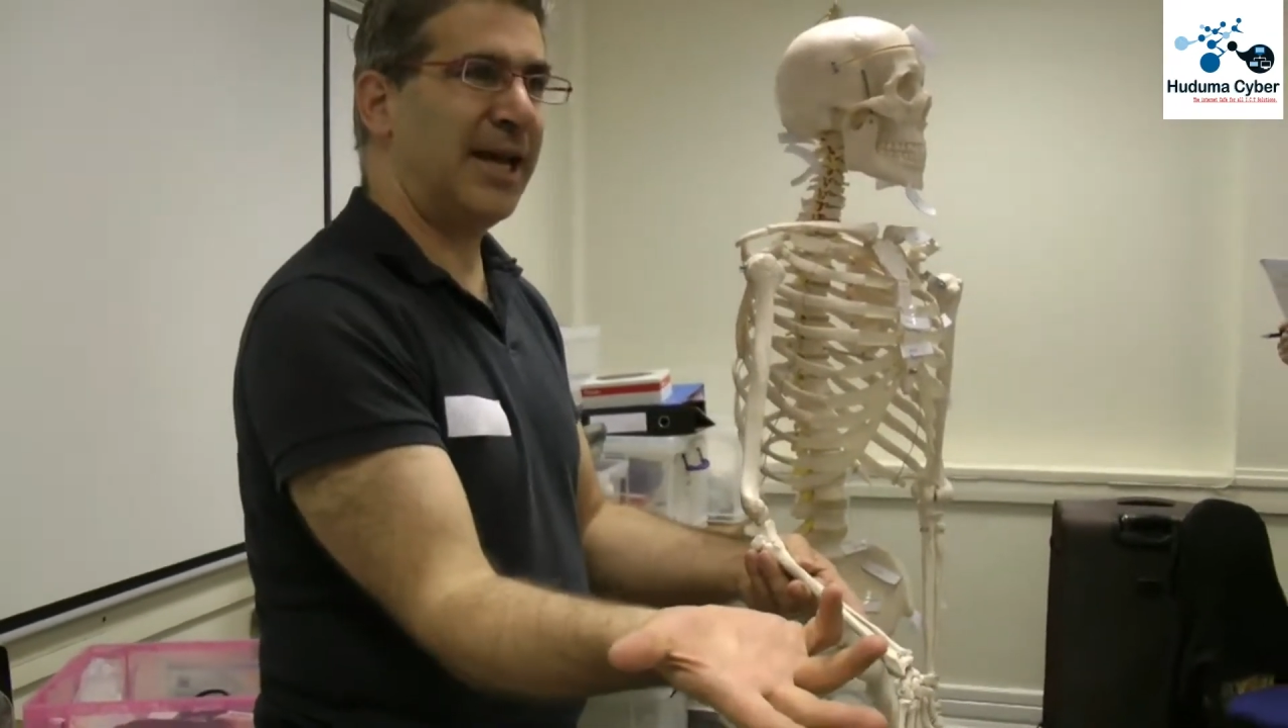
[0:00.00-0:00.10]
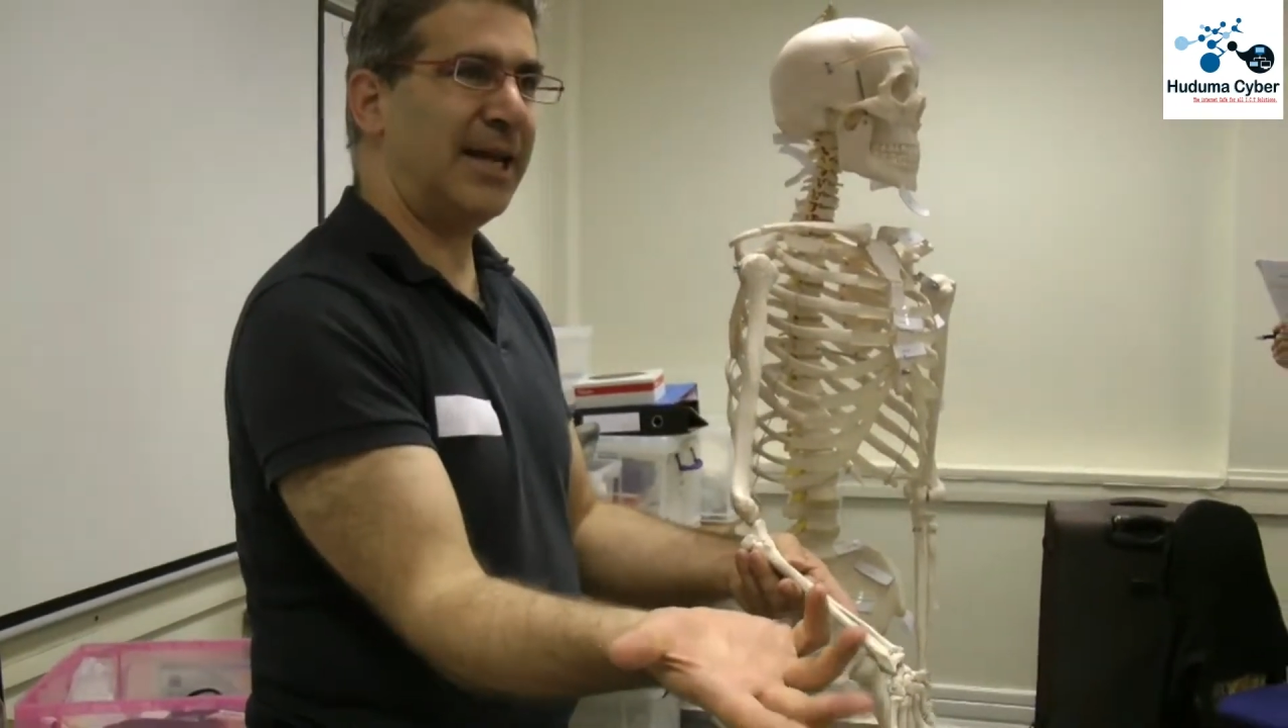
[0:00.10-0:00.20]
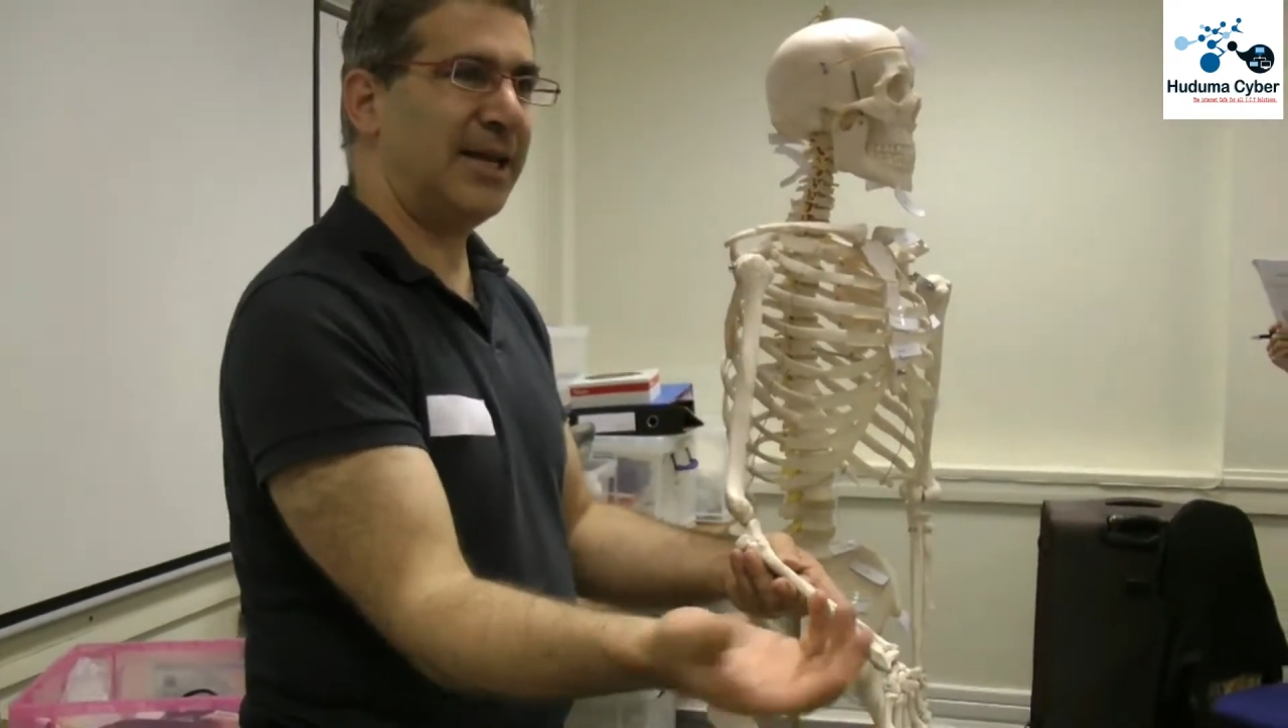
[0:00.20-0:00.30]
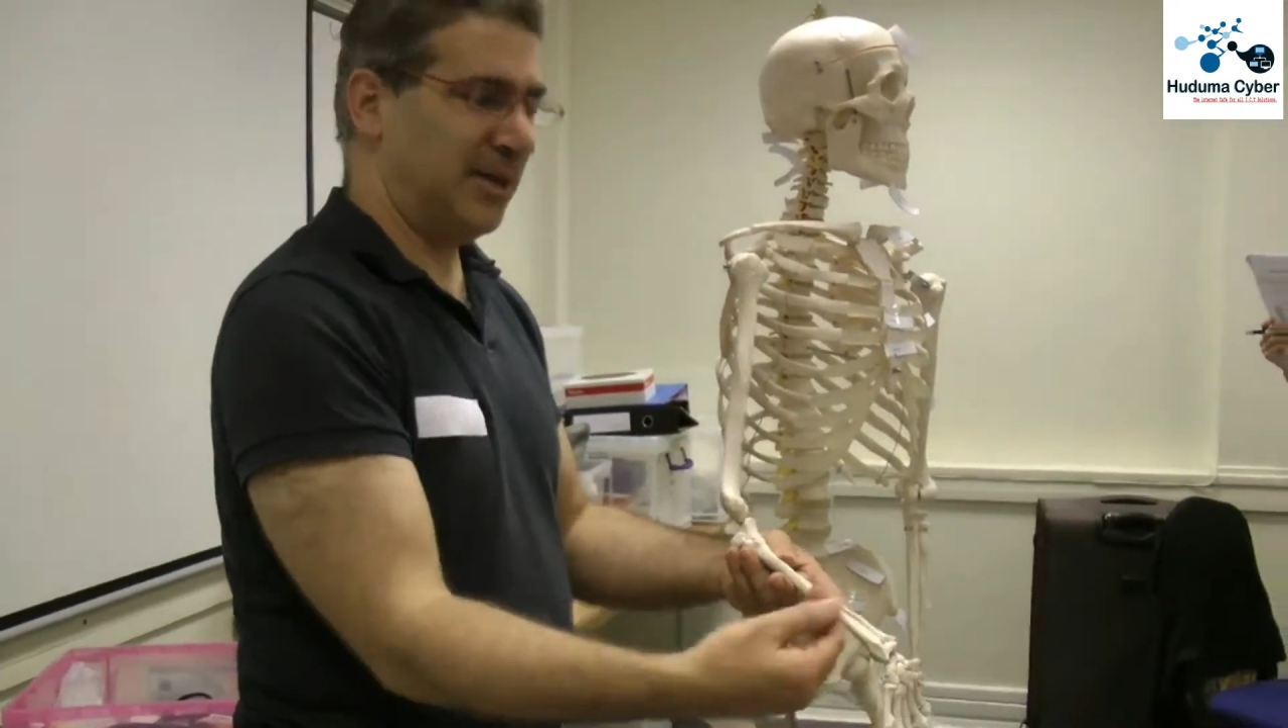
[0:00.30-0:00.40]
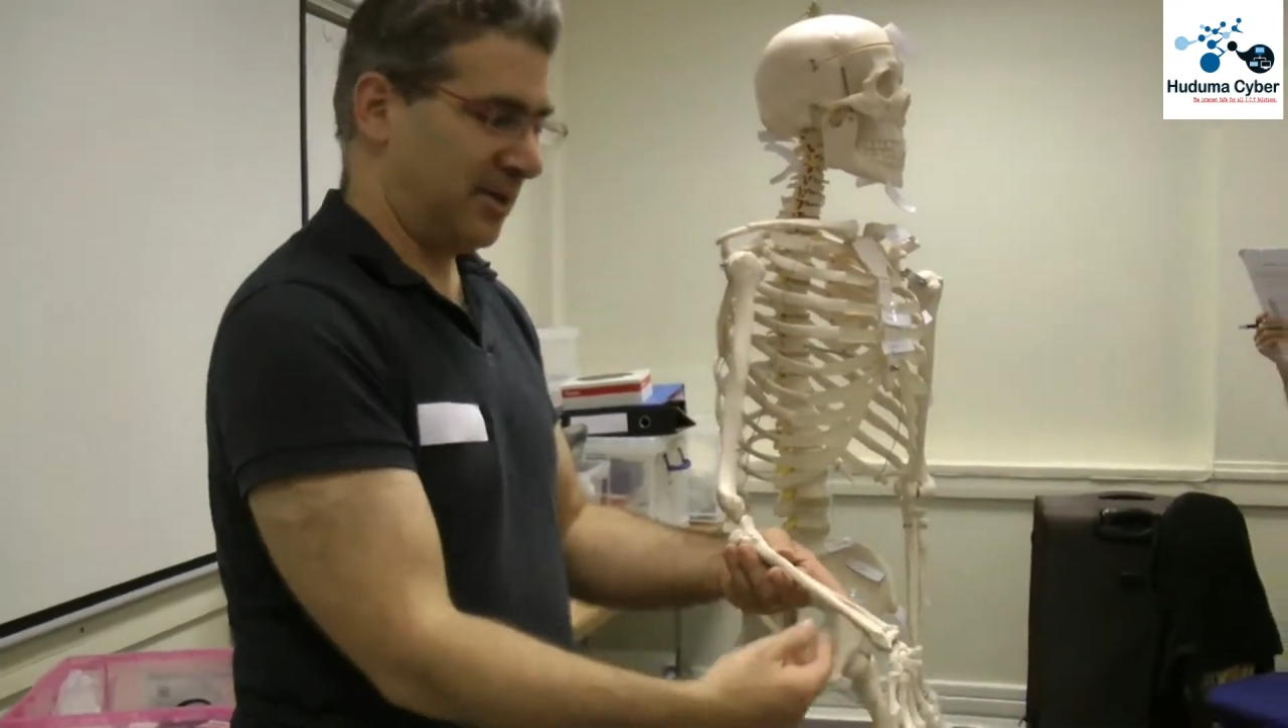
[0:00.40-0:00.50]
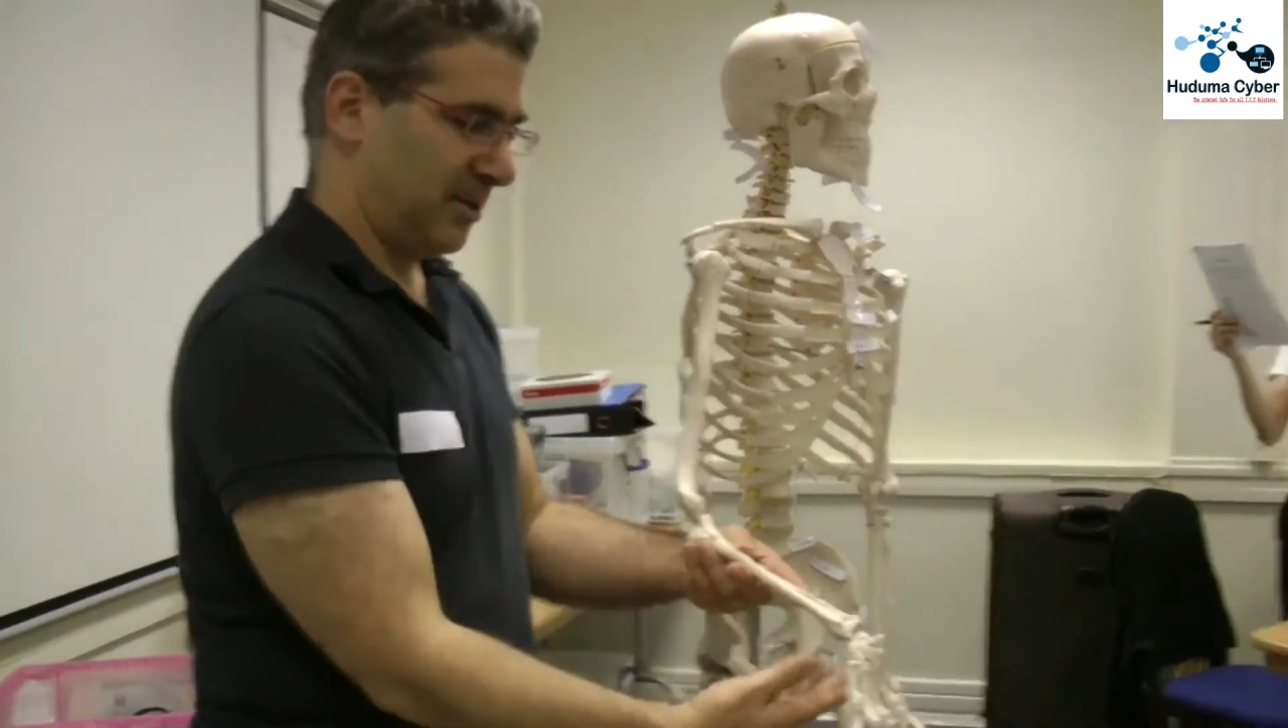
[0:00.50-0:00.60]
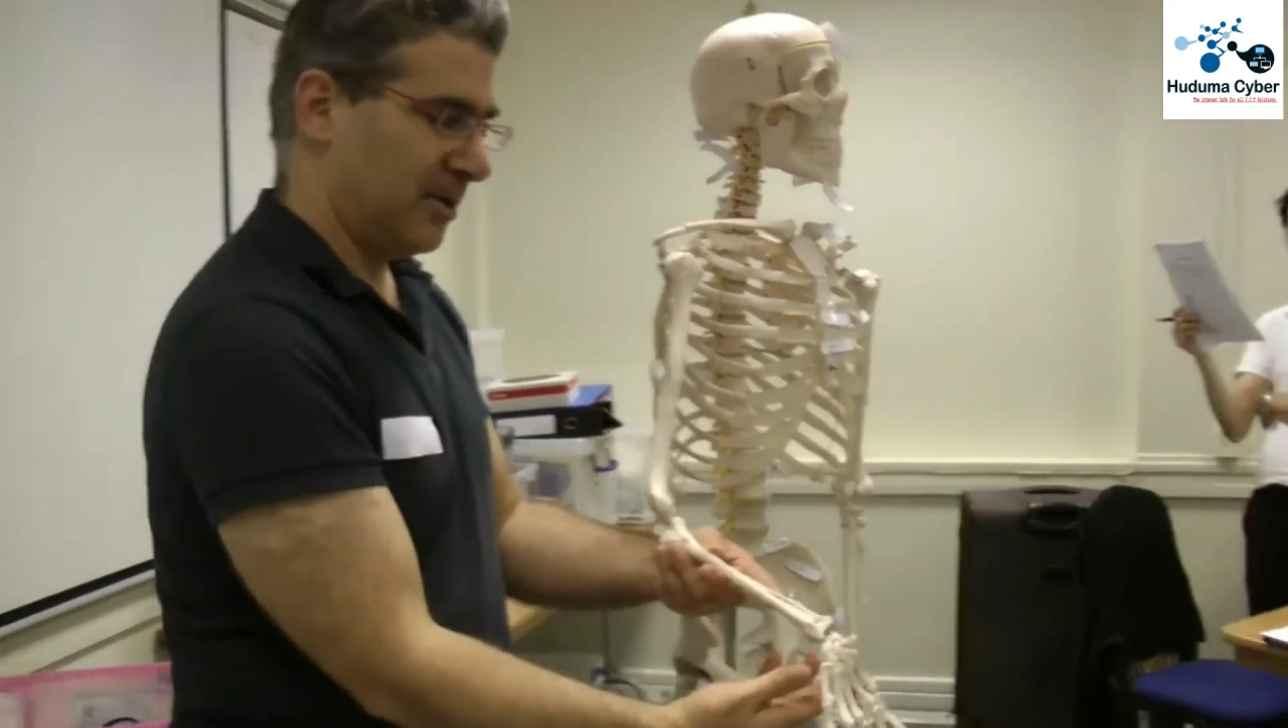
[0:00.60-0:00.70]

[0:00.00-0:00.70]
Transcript: and